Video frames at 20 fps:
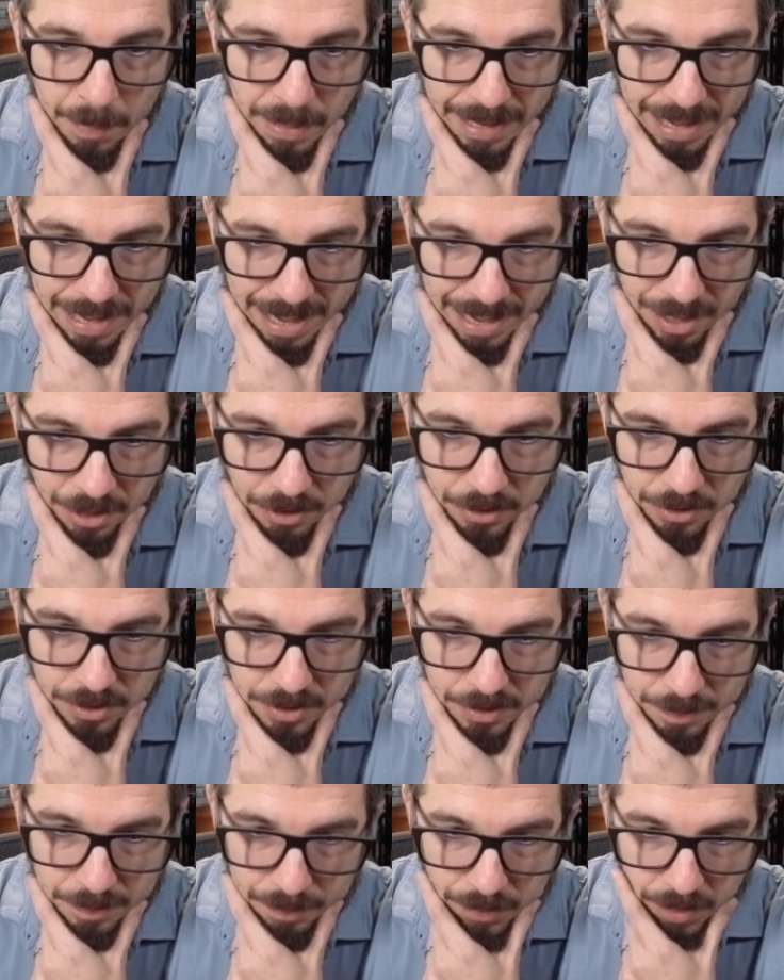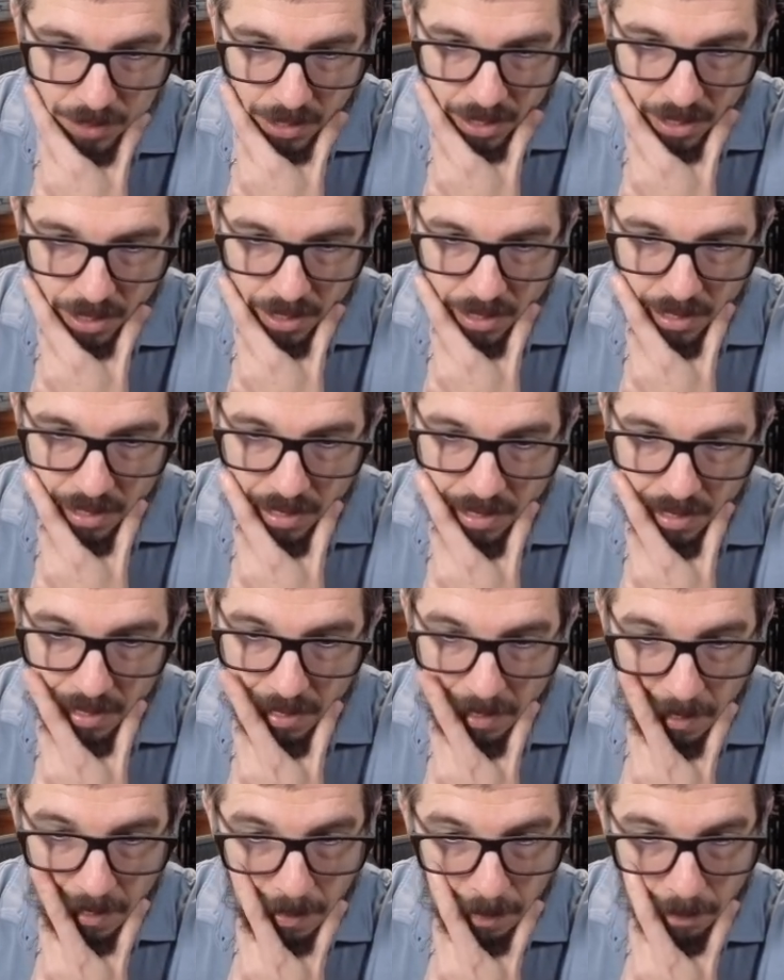account.
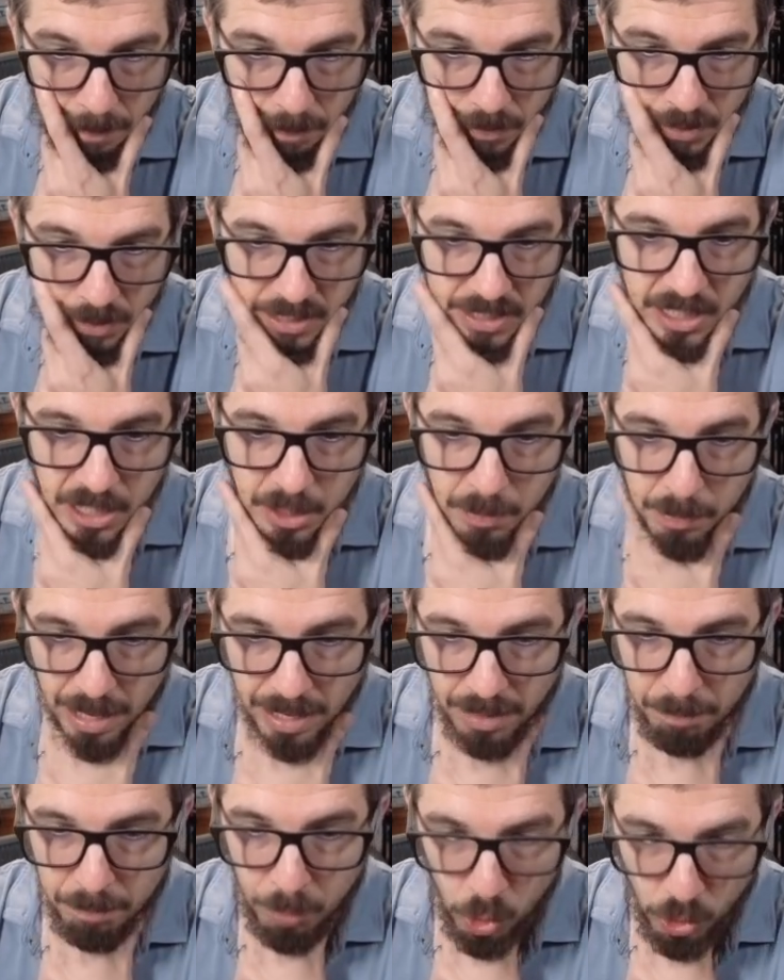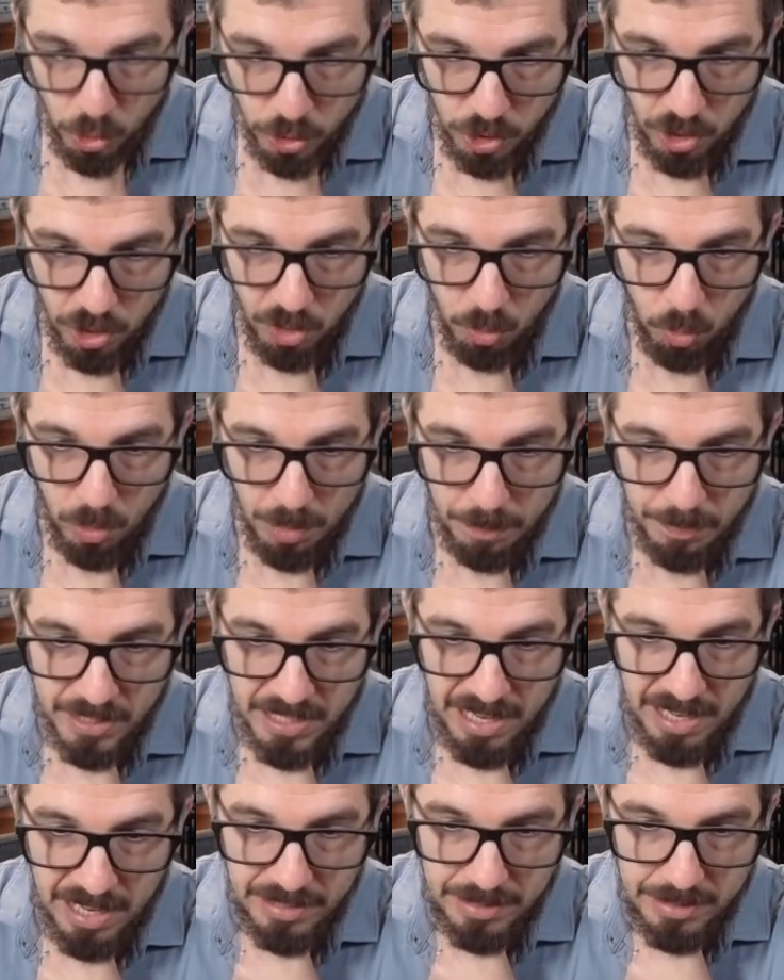This is my personal
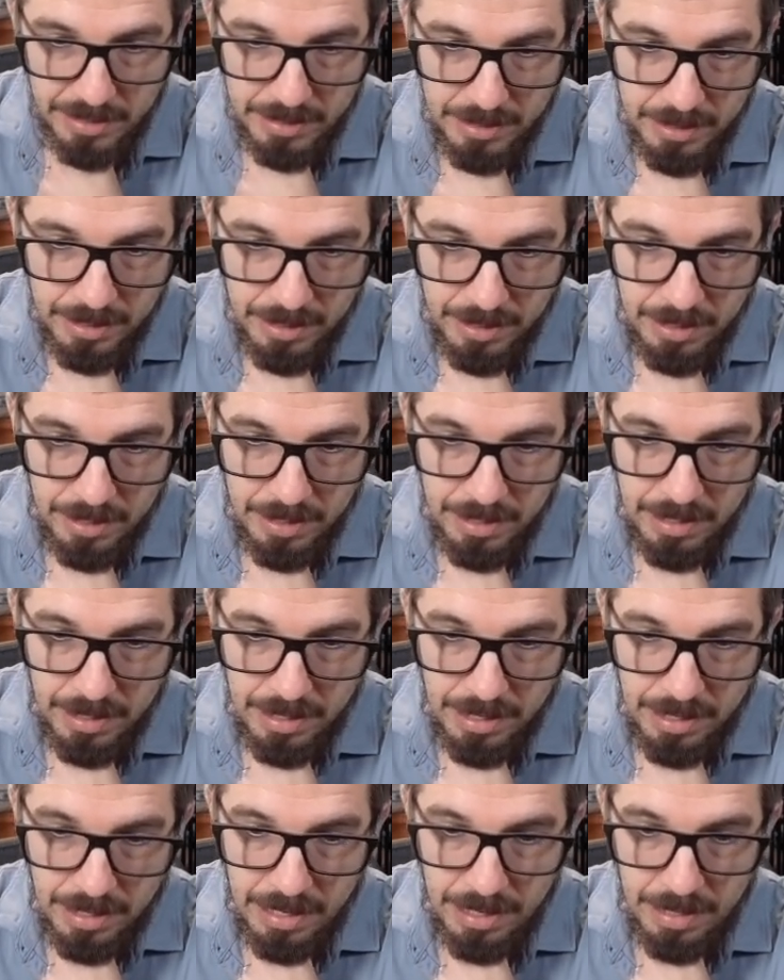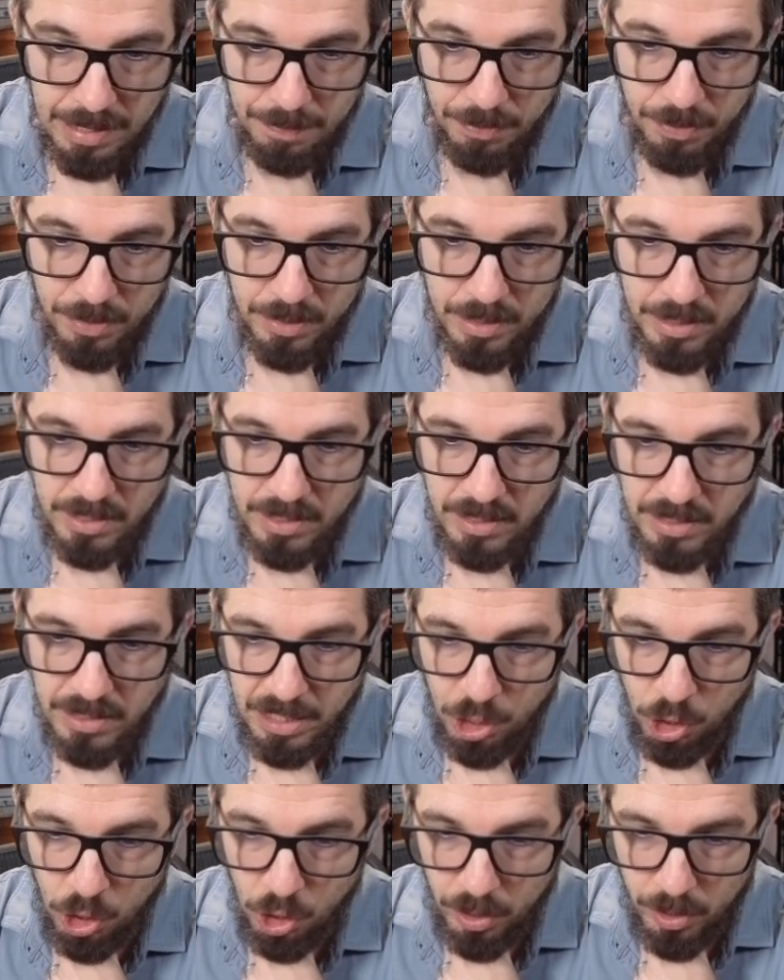website. This is
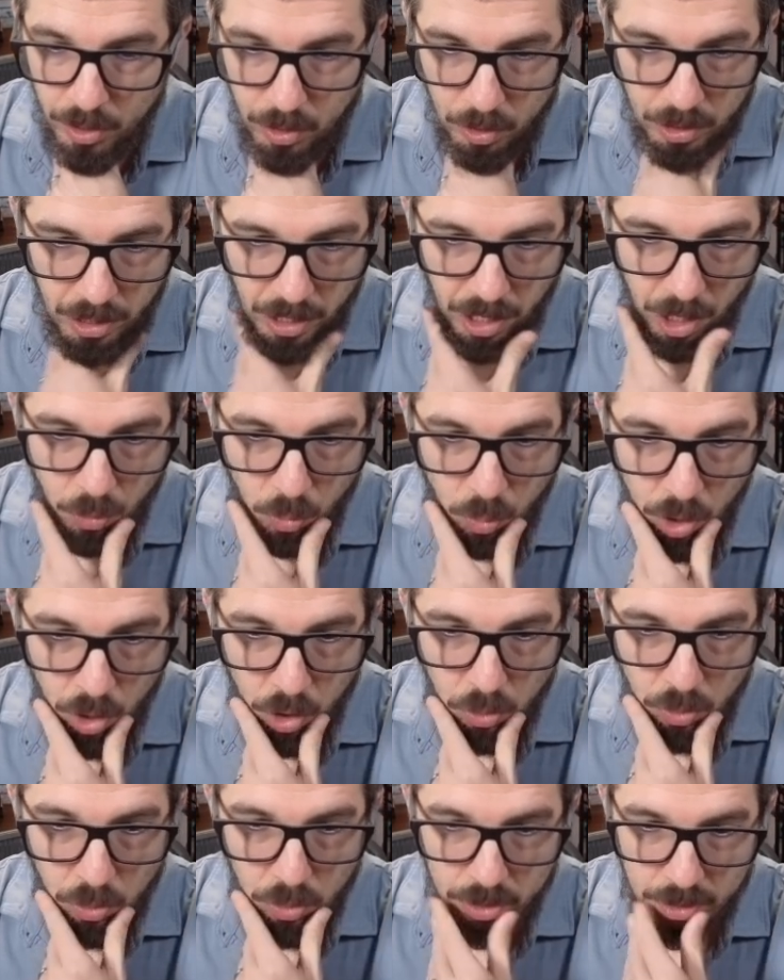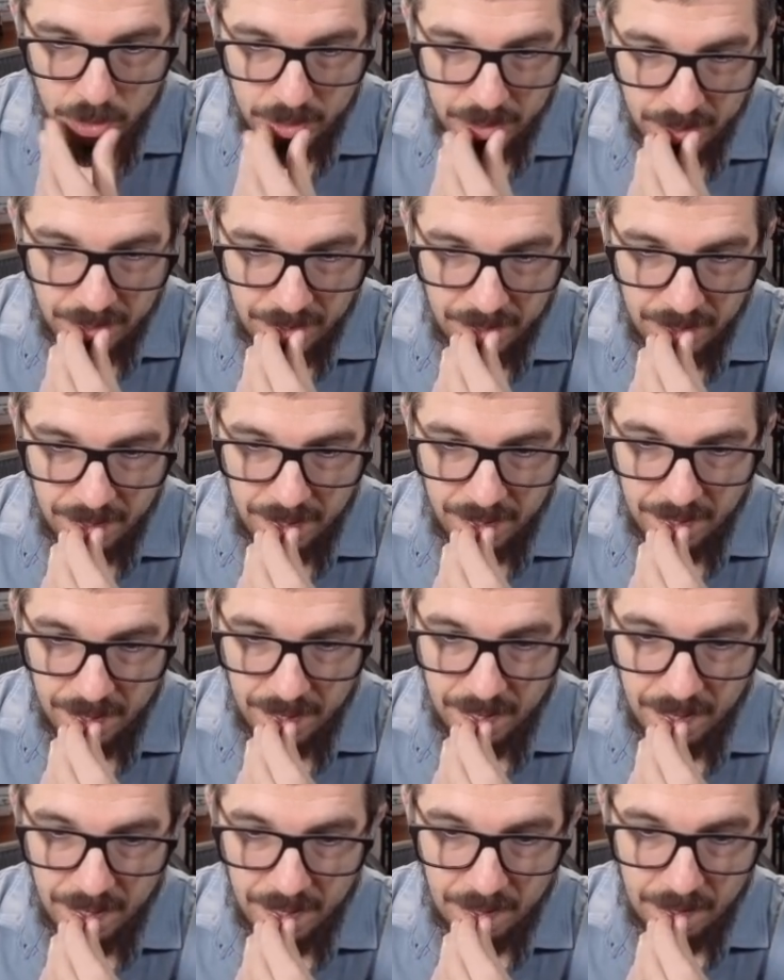an article that I wrote.
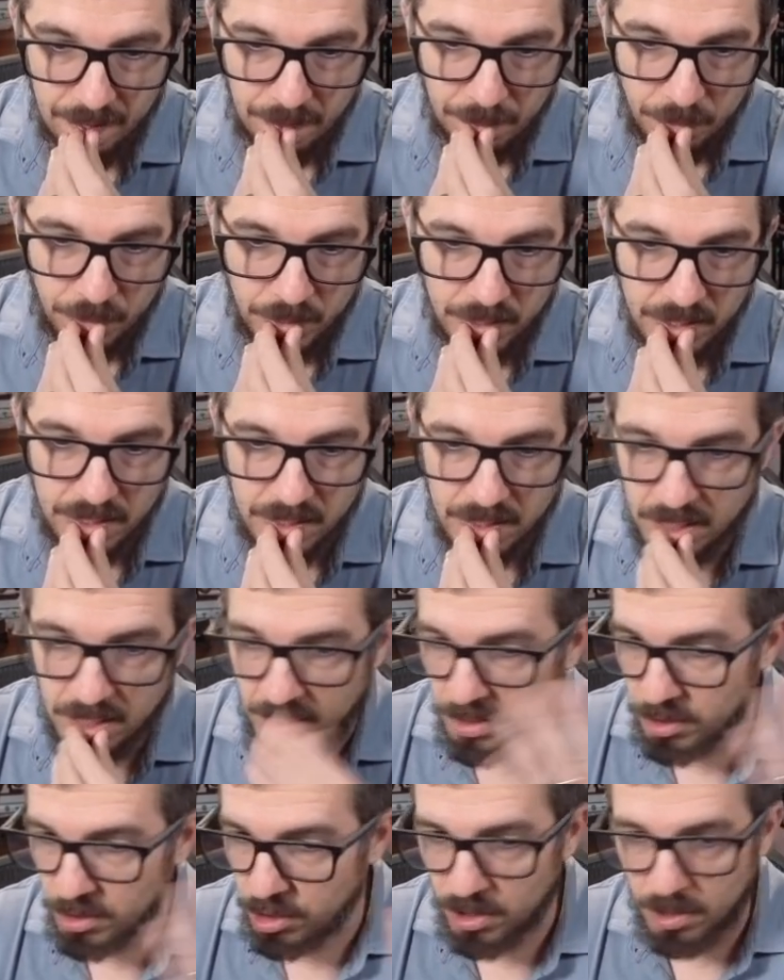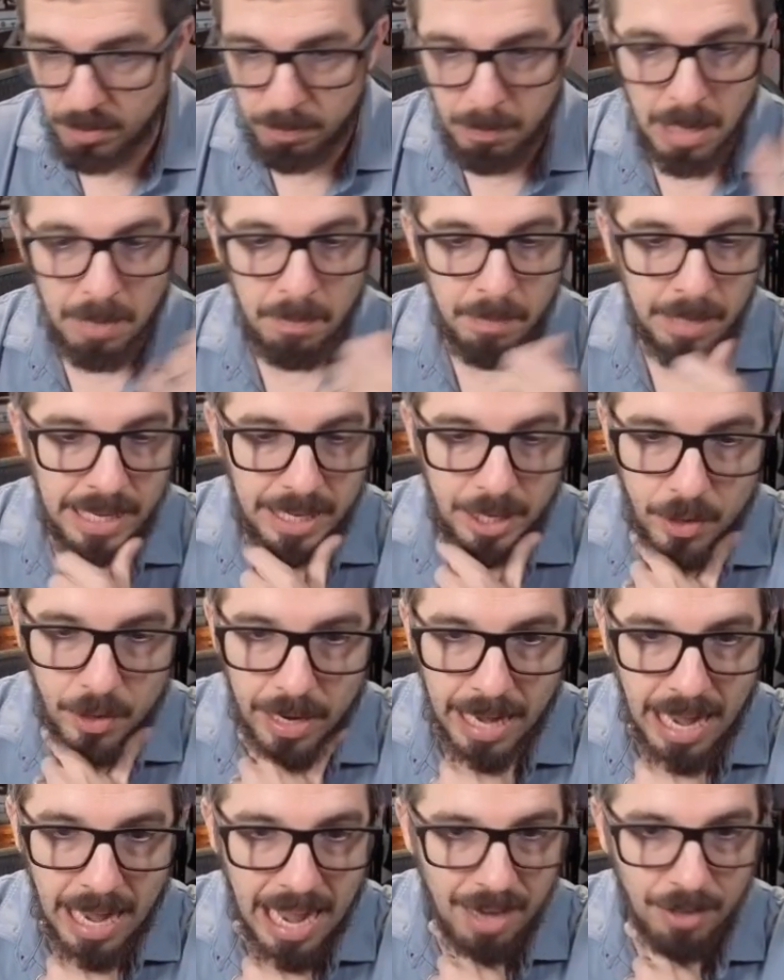This is just my media
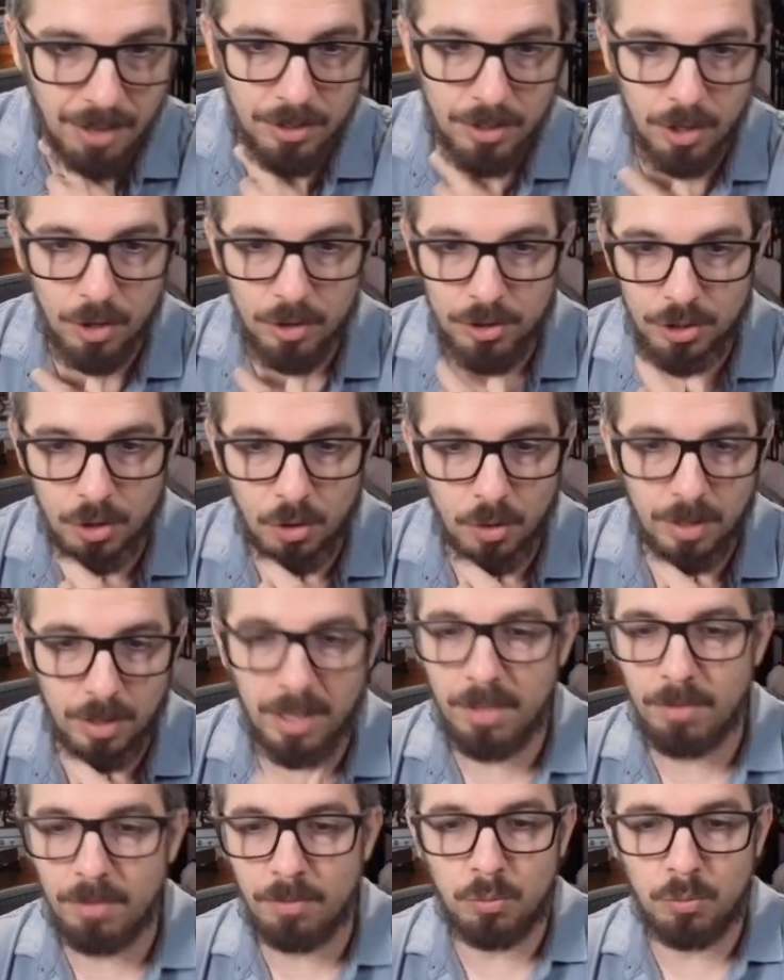account. So it